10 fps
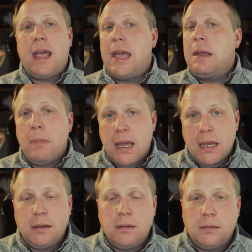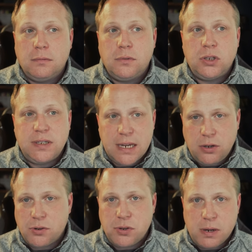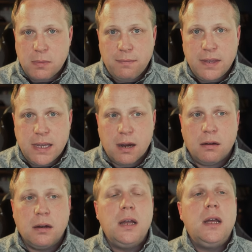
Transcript: and may just take your stream off the air